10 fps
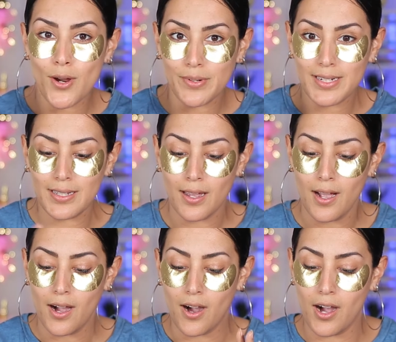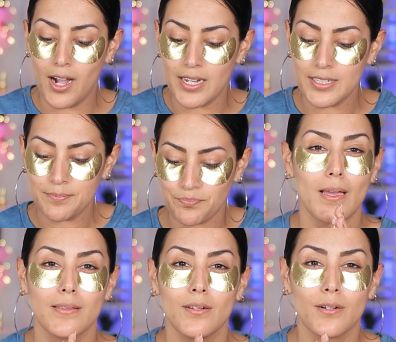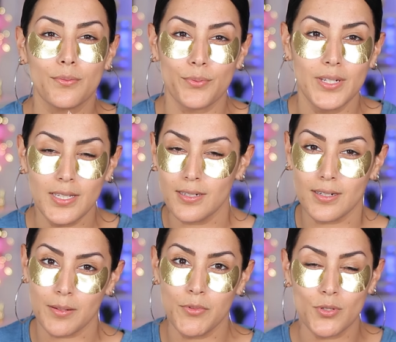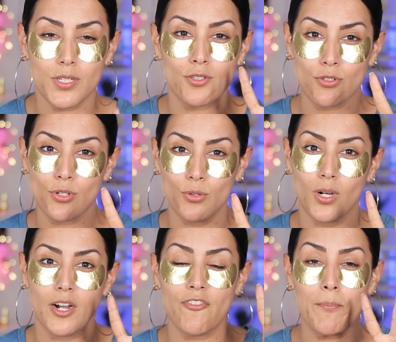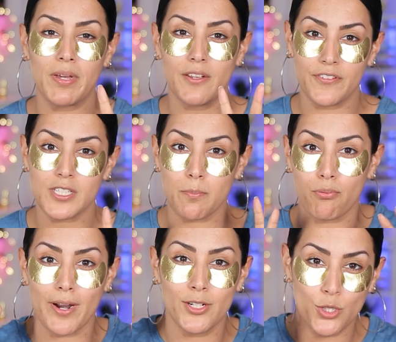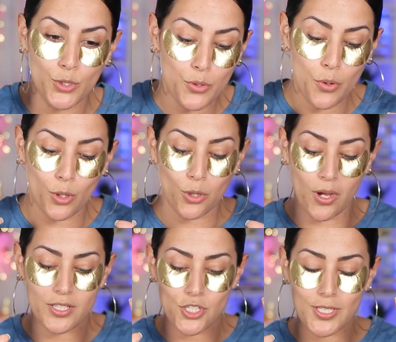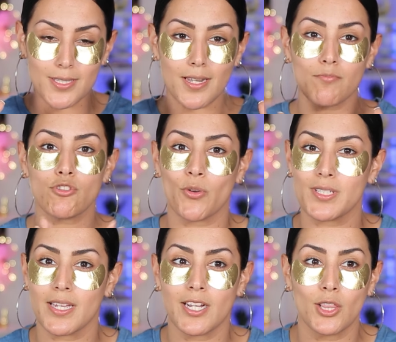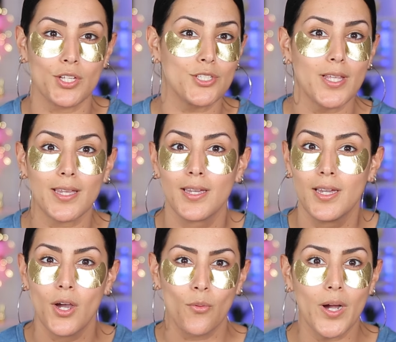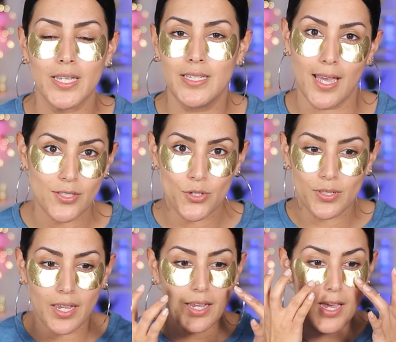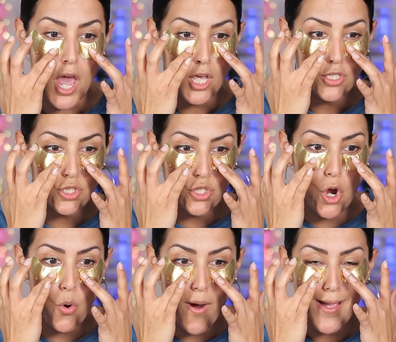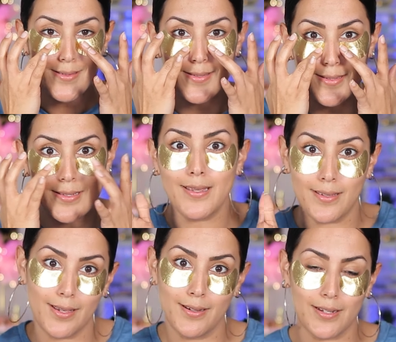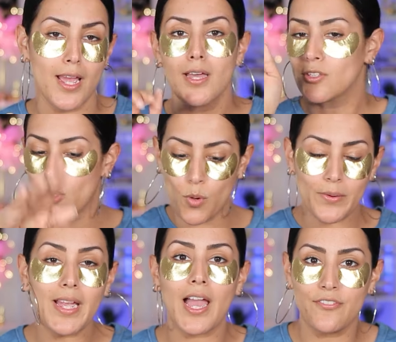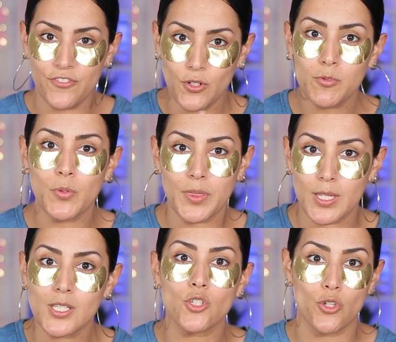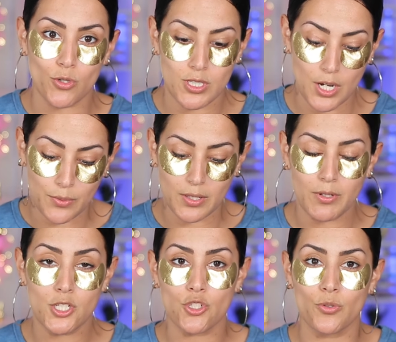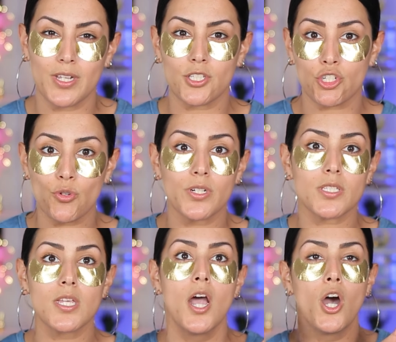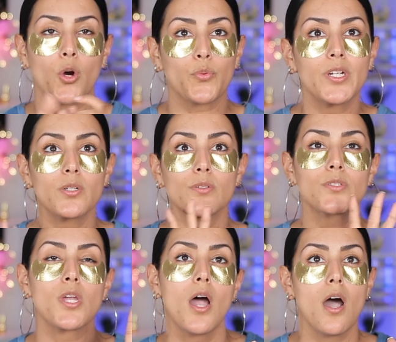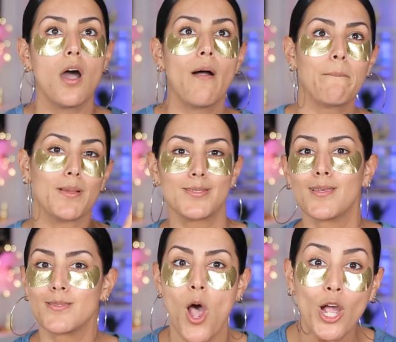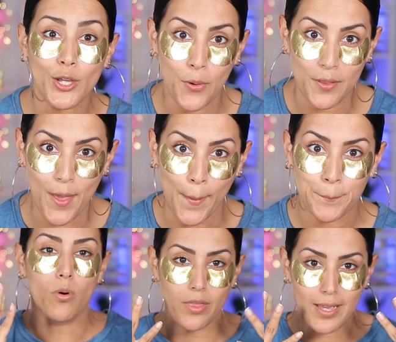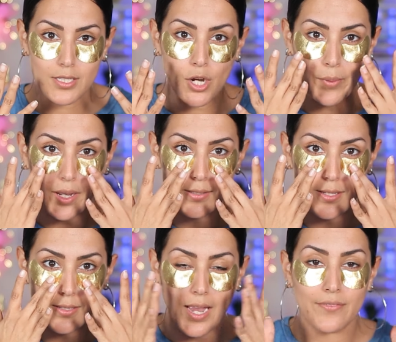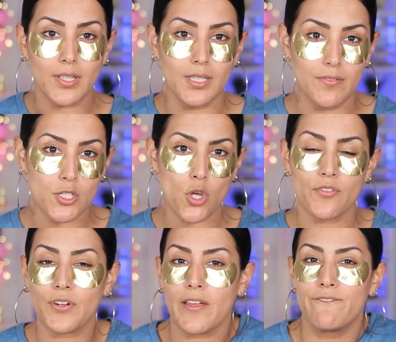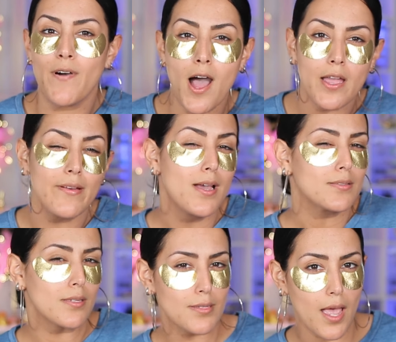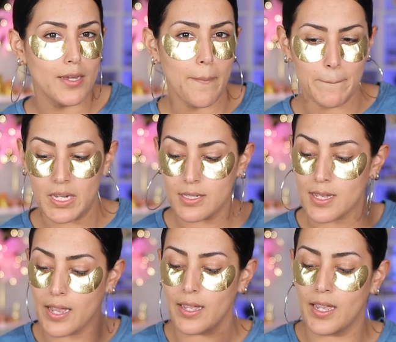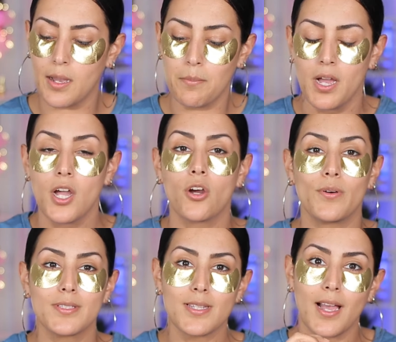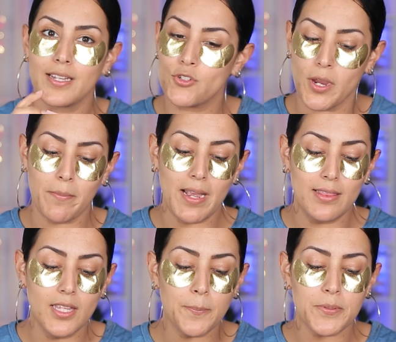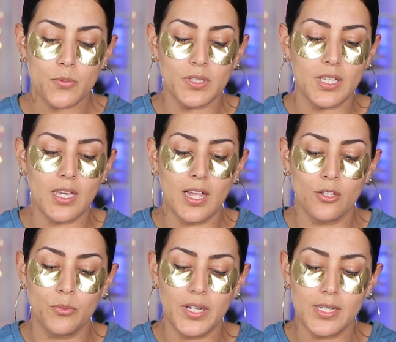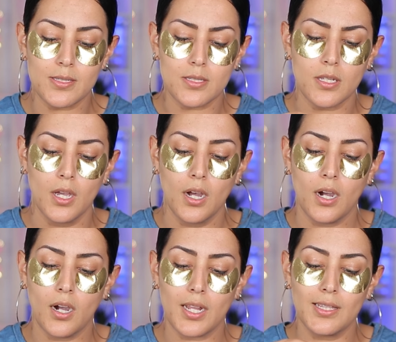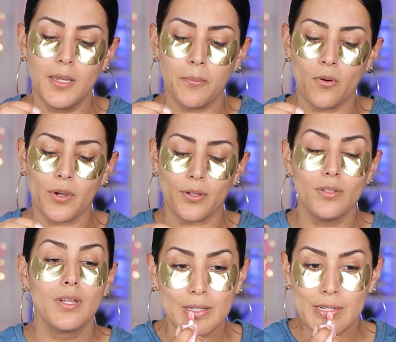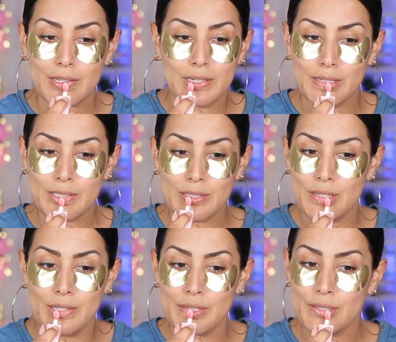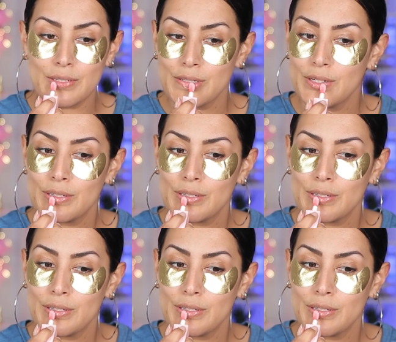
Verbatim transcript: are already on and they look really good. I'm using two of Benefit's brand new launches and I'm so excited. It launched like, what, yesterday? So stinking good. Don't worry, I filmed with it so you'll see it really, really soon as a shorts, a reels, um, a TikTok and all of that. While that's going on, since I have to leave this on for like five to 10 minutes, I am going to hydrate my lips with the Eloise uh, lip oil that I got in